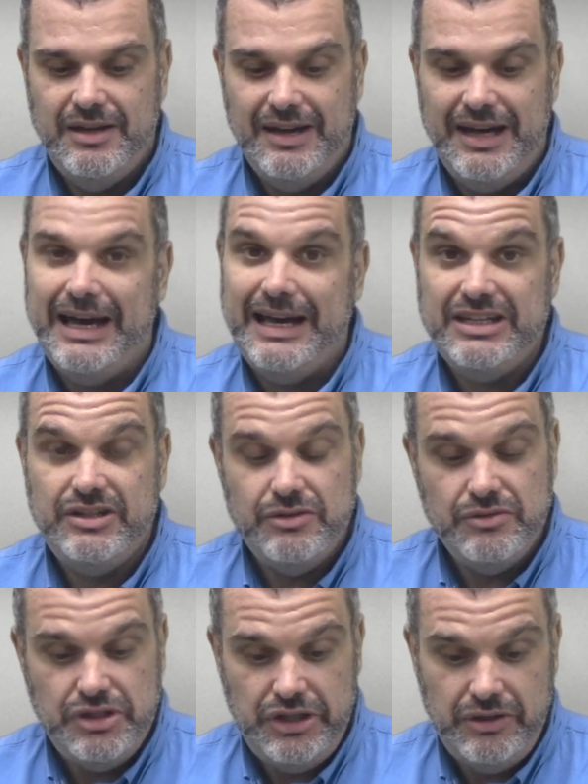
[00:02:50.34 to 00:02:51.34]
I do
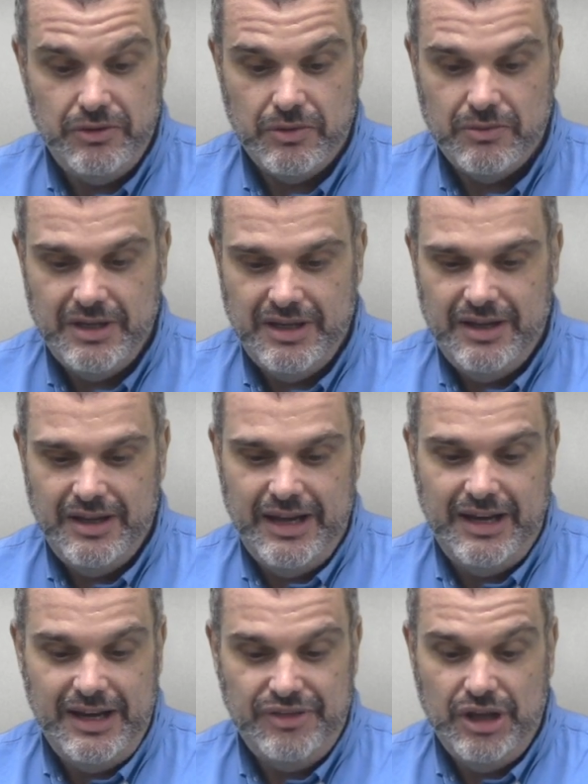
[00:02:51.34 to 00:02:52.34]
too.
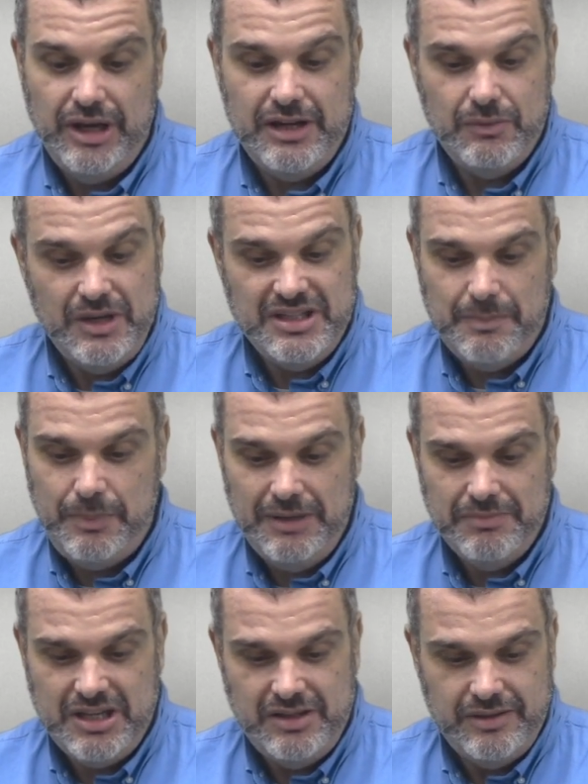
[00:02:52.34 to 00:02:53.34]
And I thought it was a
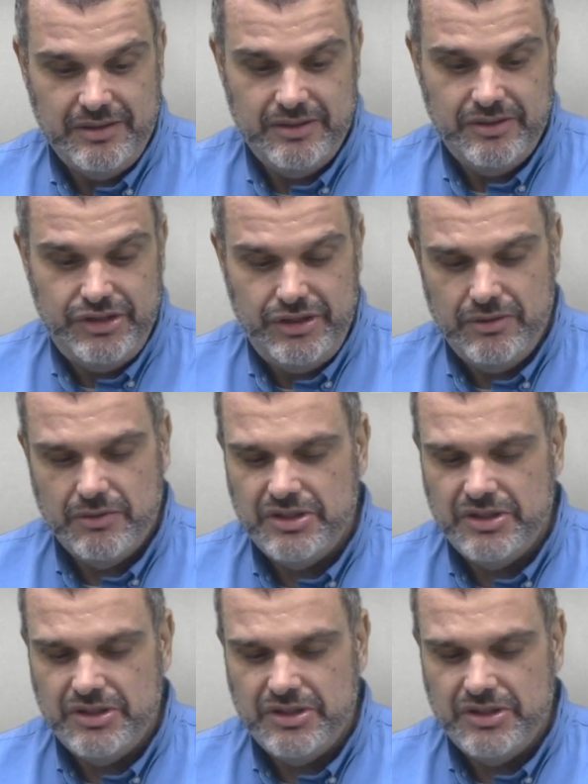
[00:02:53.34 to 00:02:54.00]
pumpkin too,